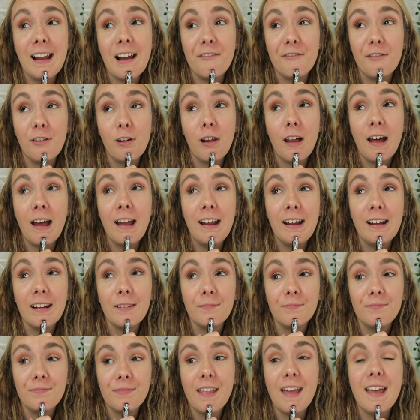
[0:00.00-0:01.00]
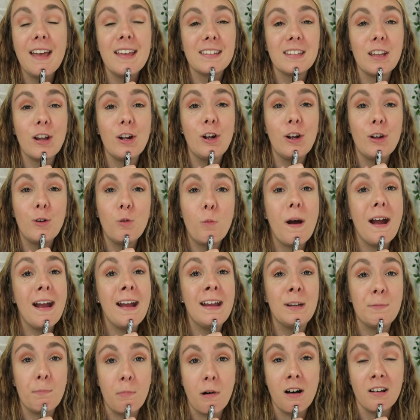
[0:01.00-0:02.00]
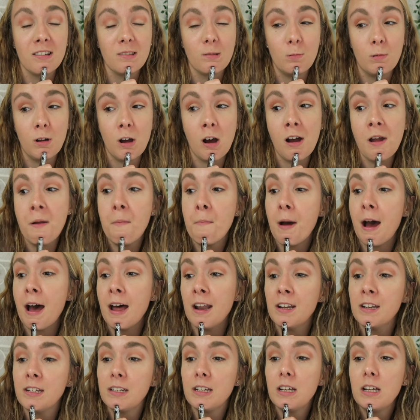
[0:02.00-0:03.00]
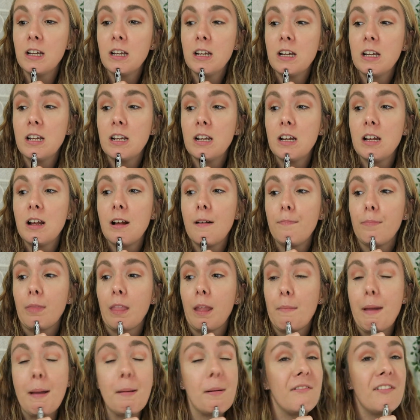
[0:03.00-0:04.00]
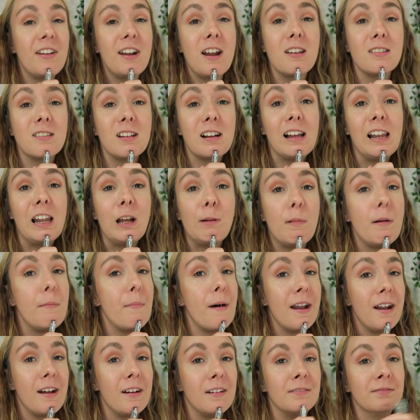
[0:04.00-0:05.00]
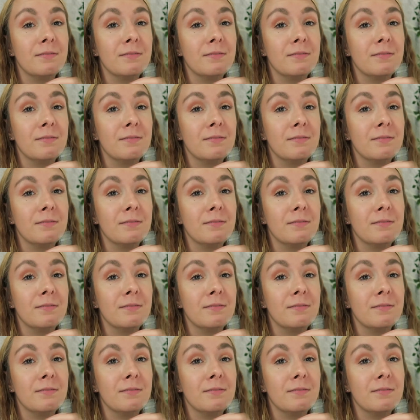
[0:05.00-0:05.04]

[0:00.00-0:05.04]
I feel like it's a good way to pass some time and make my videos look a little bit better.